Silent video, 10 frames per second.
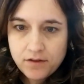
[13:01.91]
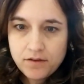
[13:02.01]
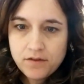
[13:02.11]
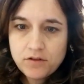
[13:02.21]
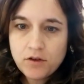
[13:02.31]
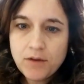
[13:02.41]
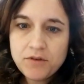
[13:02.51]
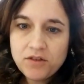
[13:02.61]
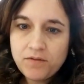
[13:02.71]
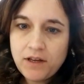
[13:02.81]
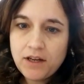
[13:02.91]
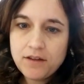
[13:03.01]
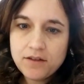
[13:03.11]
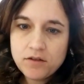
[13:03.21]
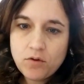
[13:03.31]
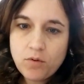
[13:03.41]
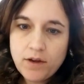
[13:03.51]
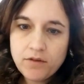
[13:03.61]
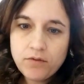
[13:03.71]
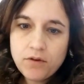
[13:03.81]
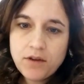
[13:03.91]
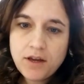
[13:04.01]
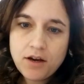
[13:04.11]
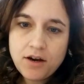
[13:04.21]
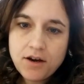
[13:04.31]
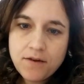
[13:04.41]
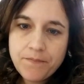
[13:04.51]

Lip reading: So I'm just feeding this the whole way through here.